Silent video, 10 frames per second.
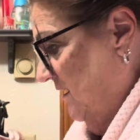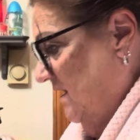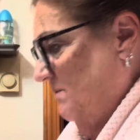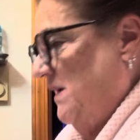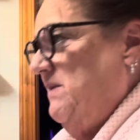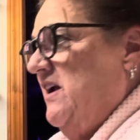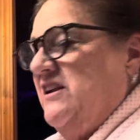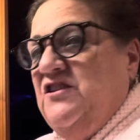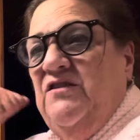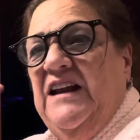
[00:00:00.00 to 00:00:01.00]
Maybe I
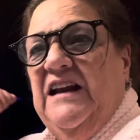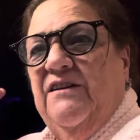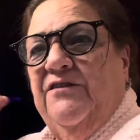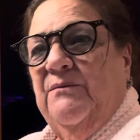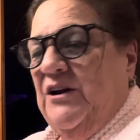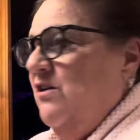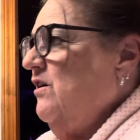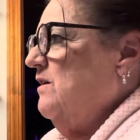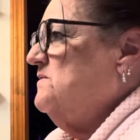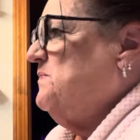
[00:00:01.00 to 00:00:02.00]
do need it for my
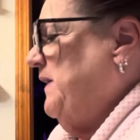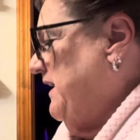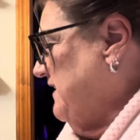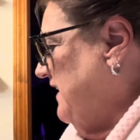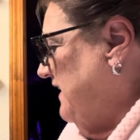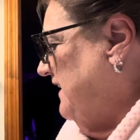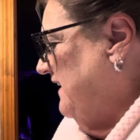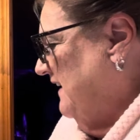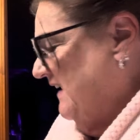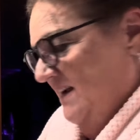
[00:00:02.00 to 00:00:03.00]
arms, but
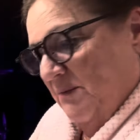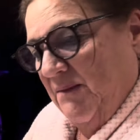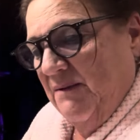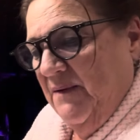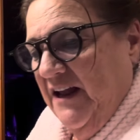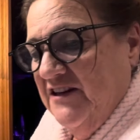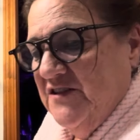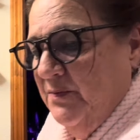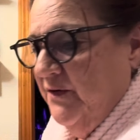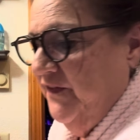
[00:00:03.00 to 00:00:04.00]
by my bed, it's
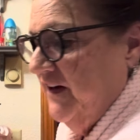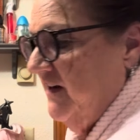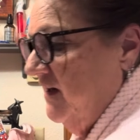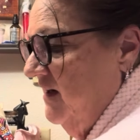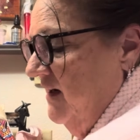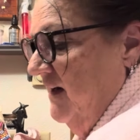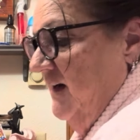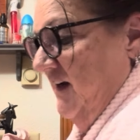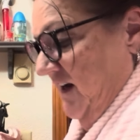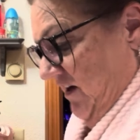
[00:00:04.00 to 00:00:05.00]
perfect.
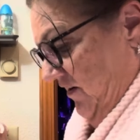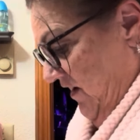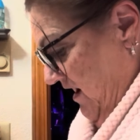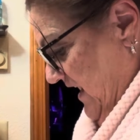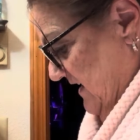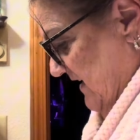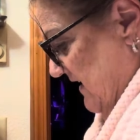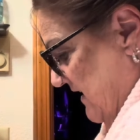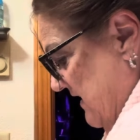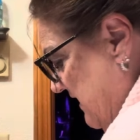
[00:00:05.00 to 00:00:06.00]
All right,
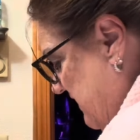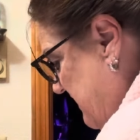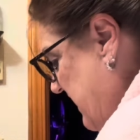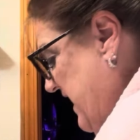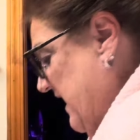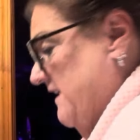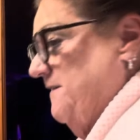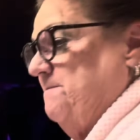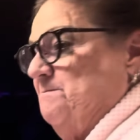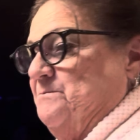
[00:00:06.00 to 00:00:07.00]
then
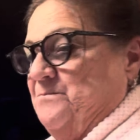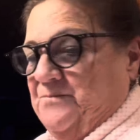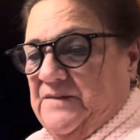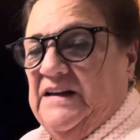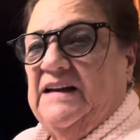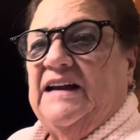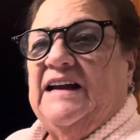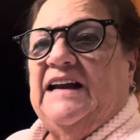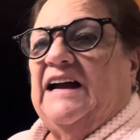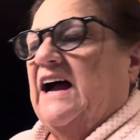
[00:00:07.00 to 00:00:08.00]

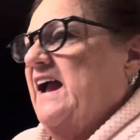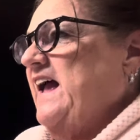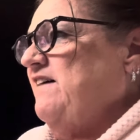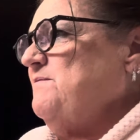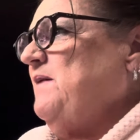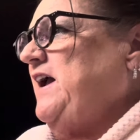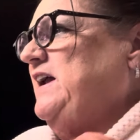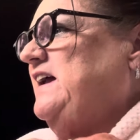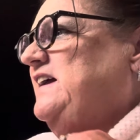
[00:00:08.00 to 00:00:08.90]
I have my